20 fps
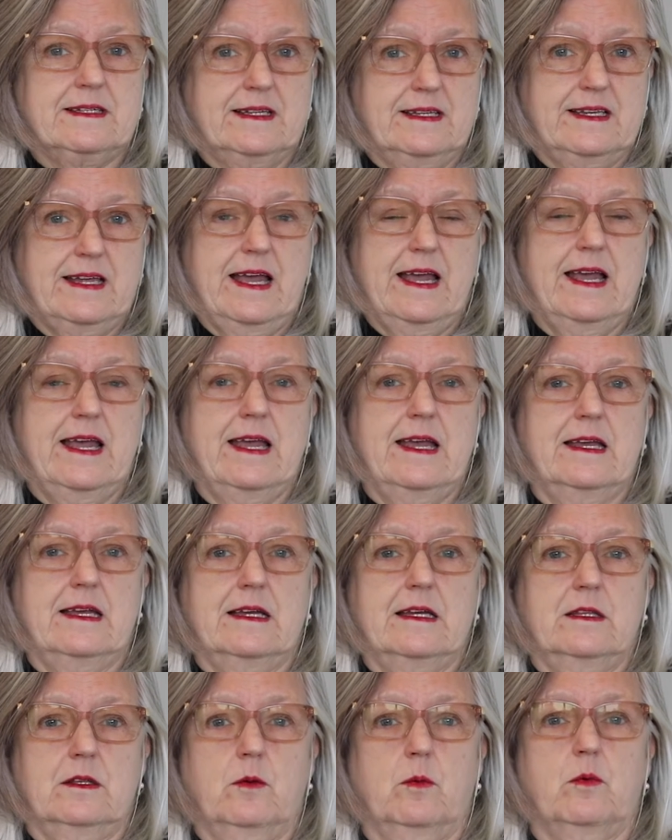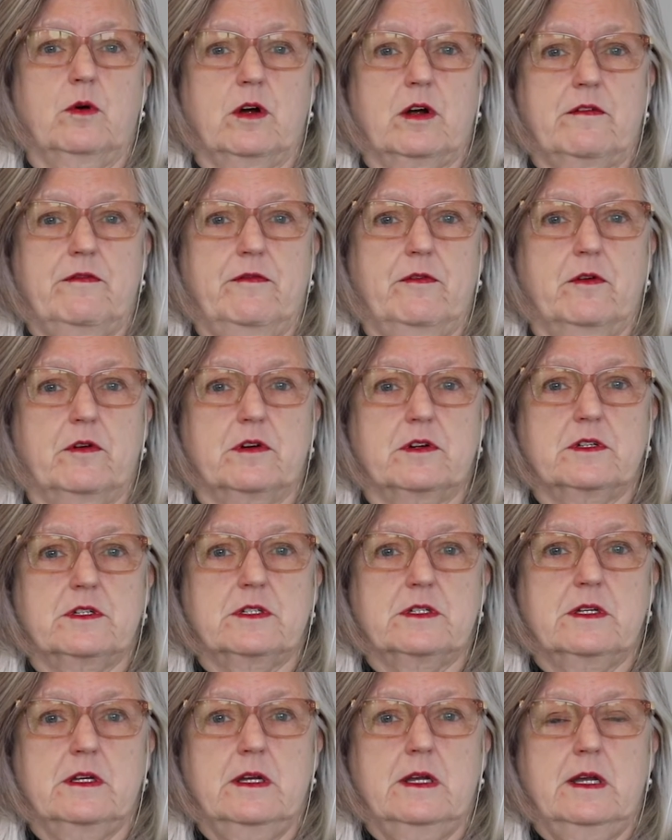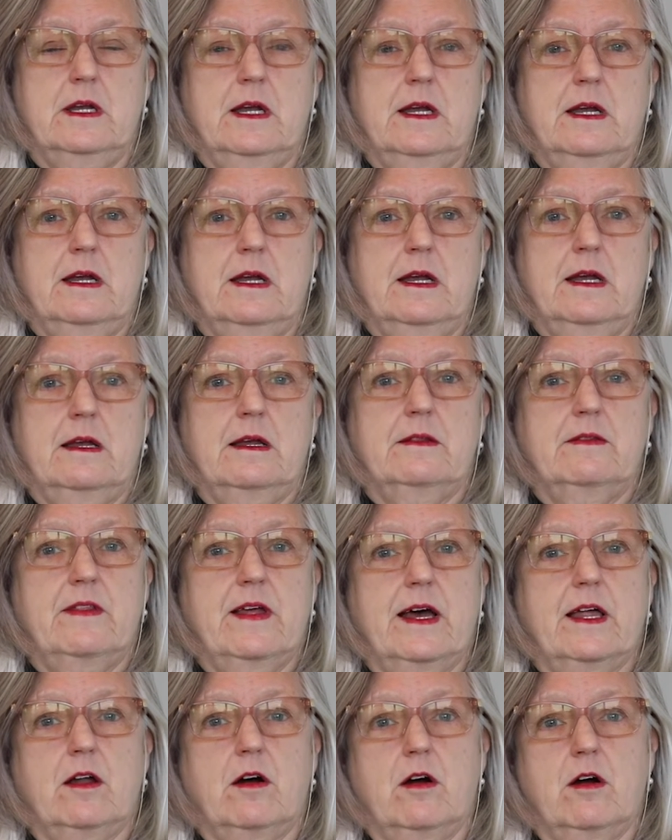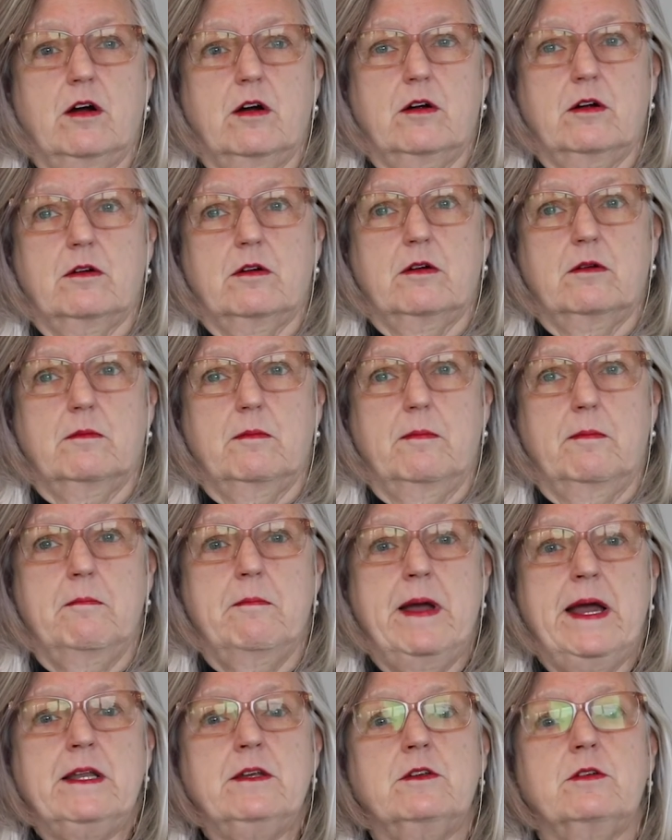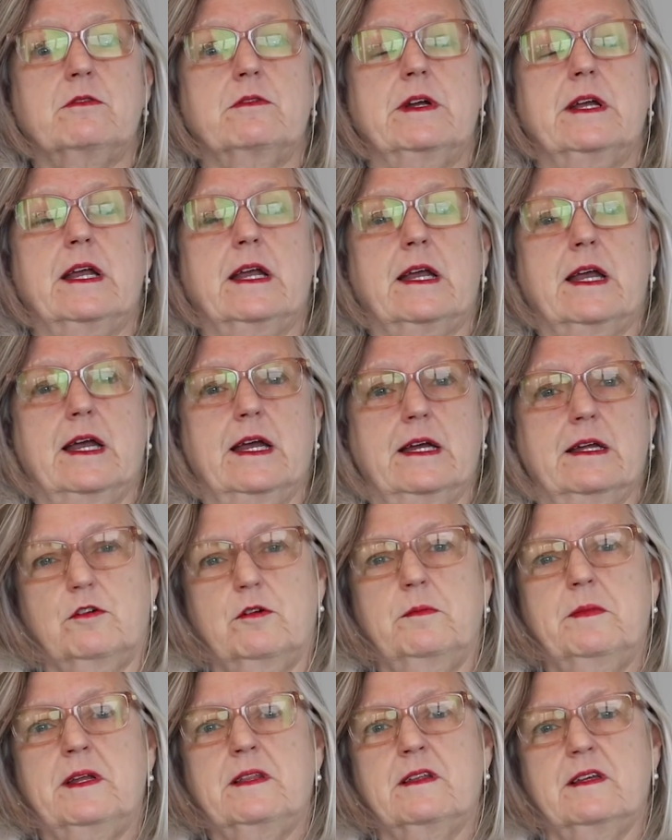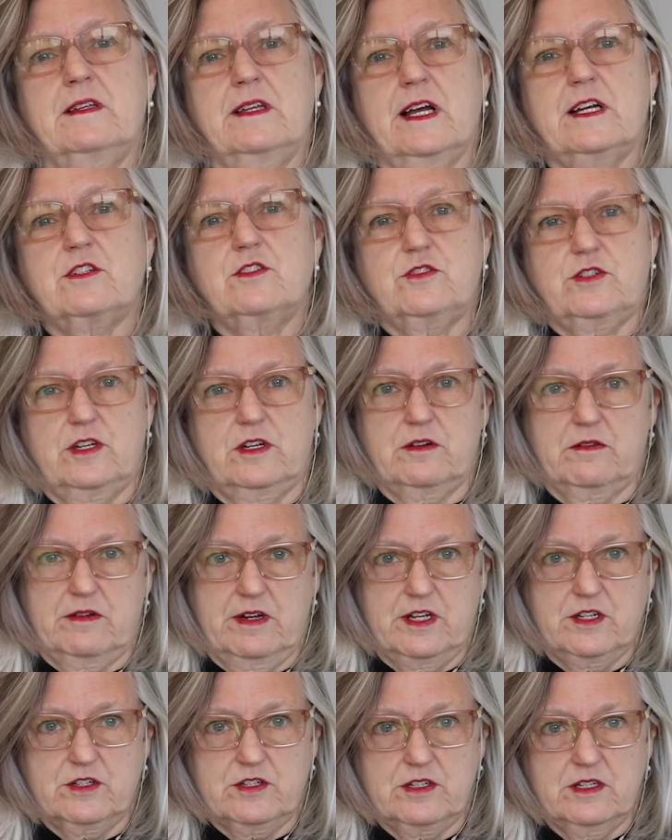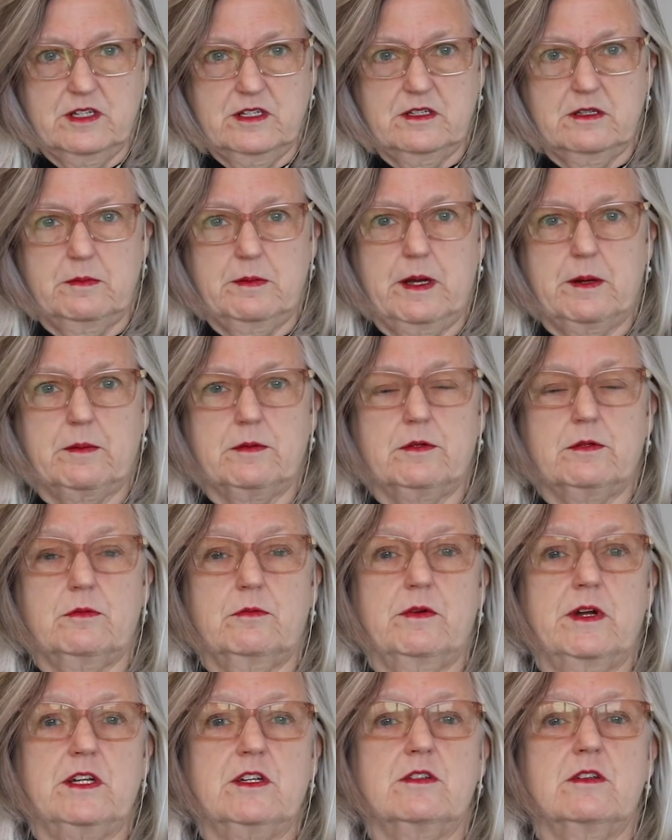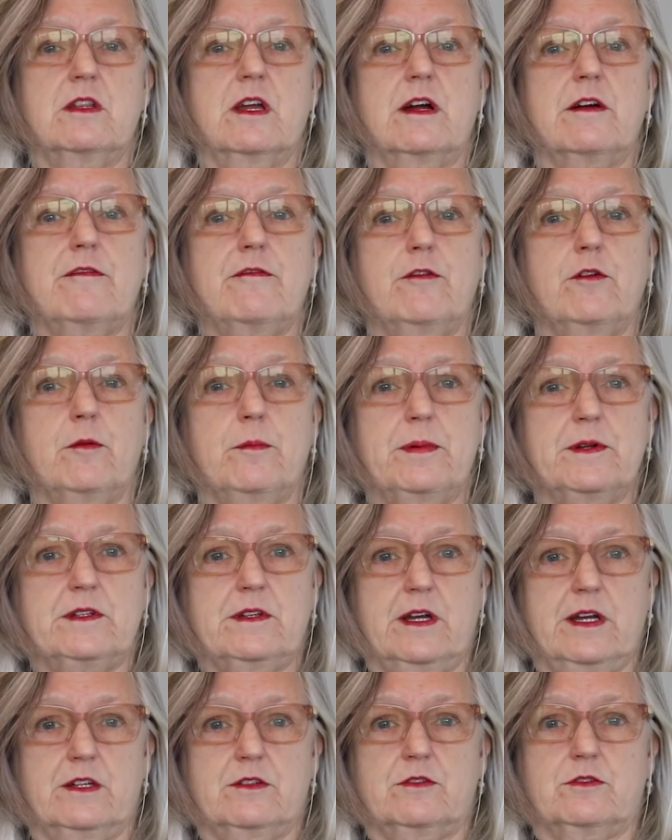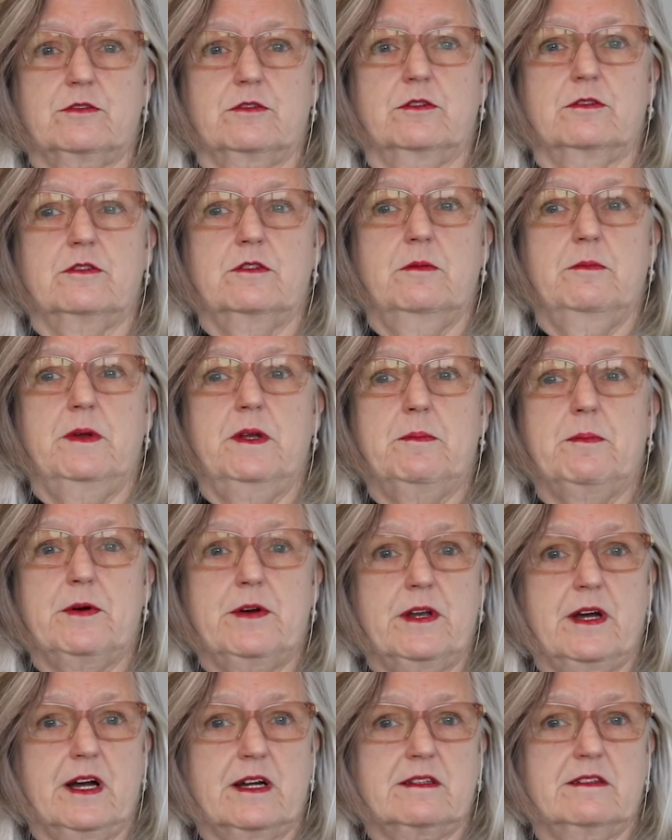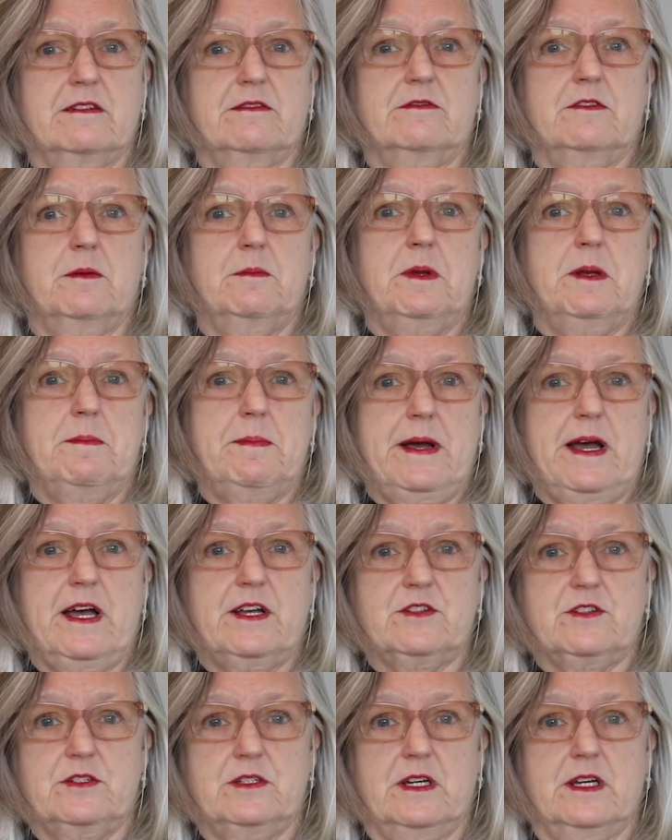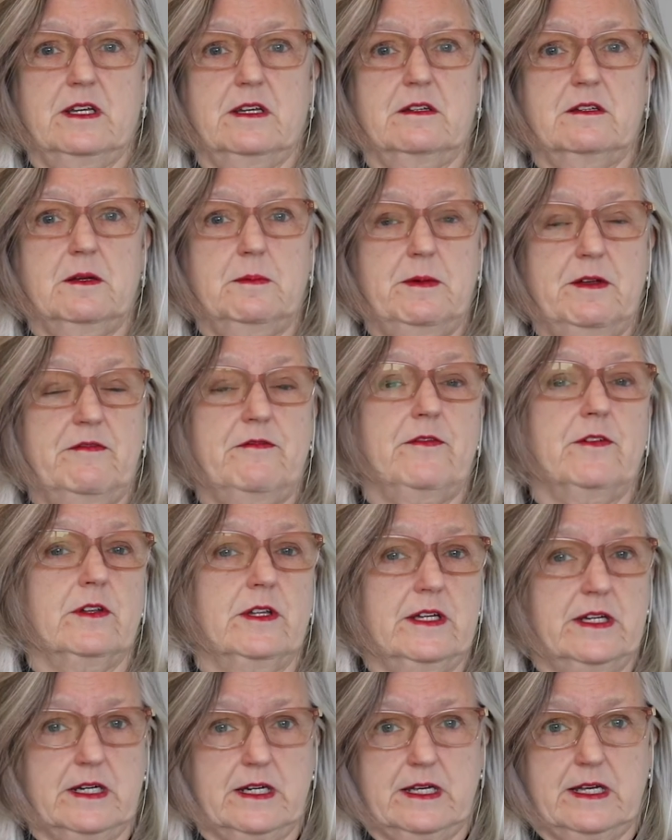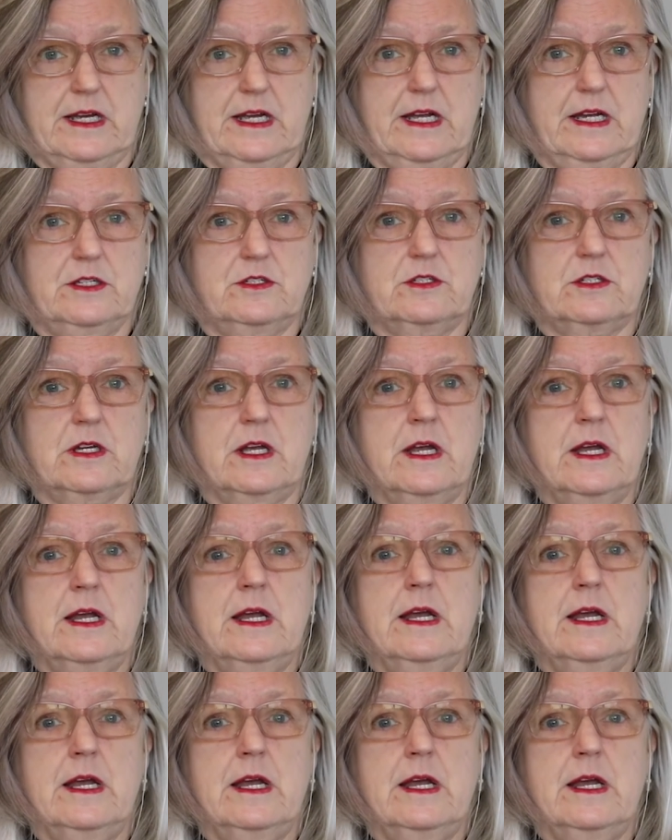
today in the workforce, that are mentoring and grooming the next generation to be able to reach their full potential, to be productive, to be passionate, and to be fully engaged